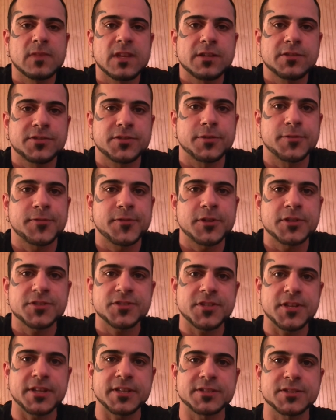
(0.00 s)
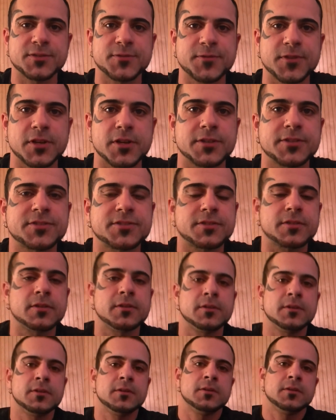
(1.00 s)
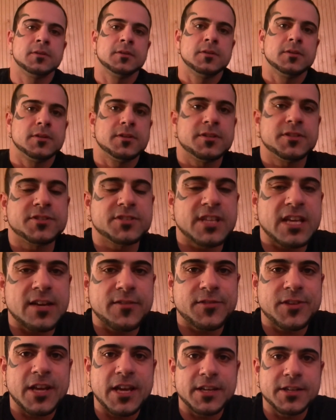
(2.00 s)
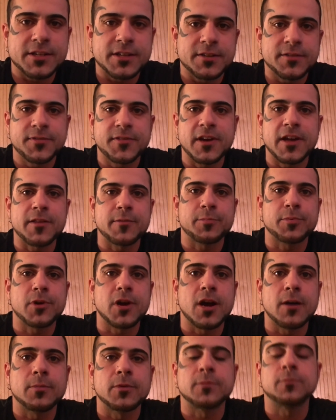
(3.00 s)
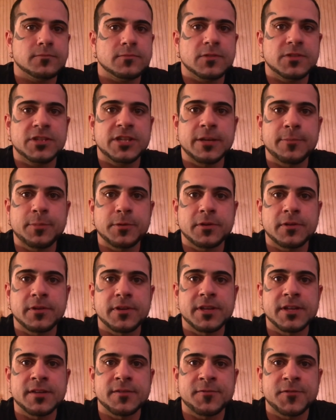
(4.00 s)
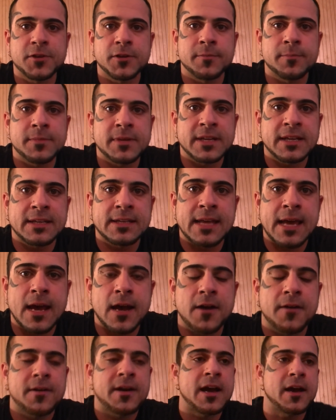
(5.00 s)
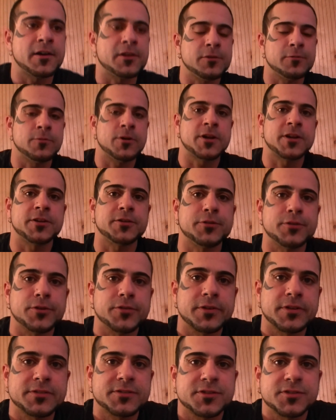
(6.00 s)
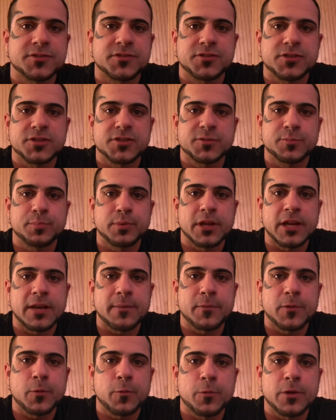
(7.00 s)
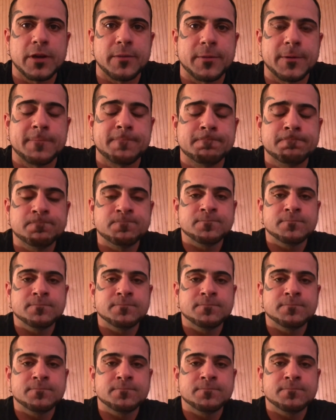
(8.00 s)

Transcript: So first thing is first is you have to identify the problem. Typically, if you're MGTOW, how you want to do this is just blame the women